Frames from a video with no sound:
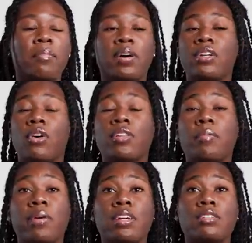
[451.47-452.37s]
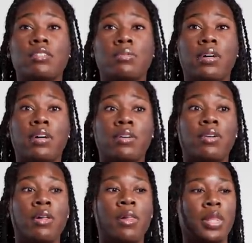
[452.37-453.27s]
But on the page as well,
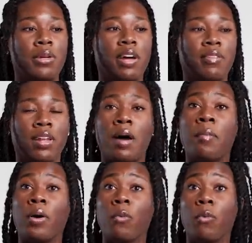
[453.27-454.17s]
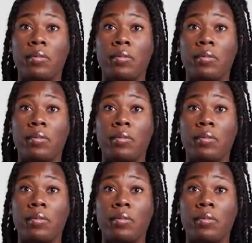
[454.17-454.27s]
you have a lot more